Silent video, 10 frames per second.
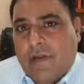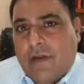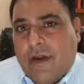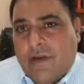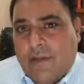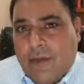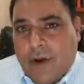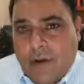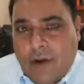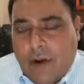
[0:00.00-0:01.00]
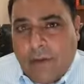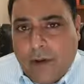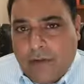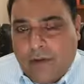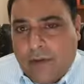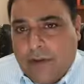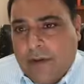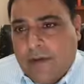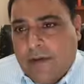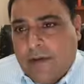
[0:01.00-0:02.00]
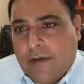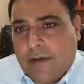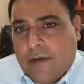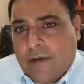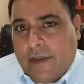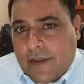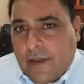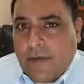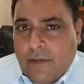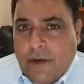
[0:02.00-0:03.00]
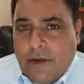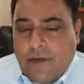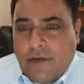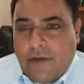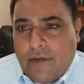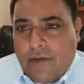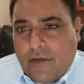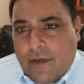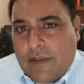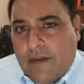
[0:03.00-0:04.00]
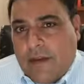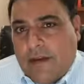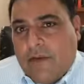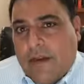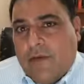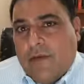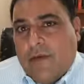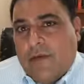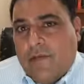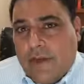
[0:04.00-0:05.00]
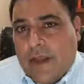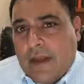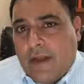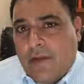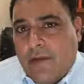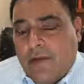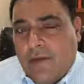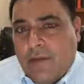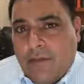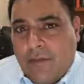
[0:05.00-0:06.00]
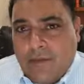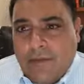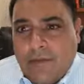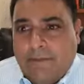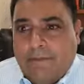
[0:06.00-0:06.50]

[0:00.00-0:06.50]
for causing all barriers to break down. So the diet you want to choose is one that's not inflammatory for that individual person.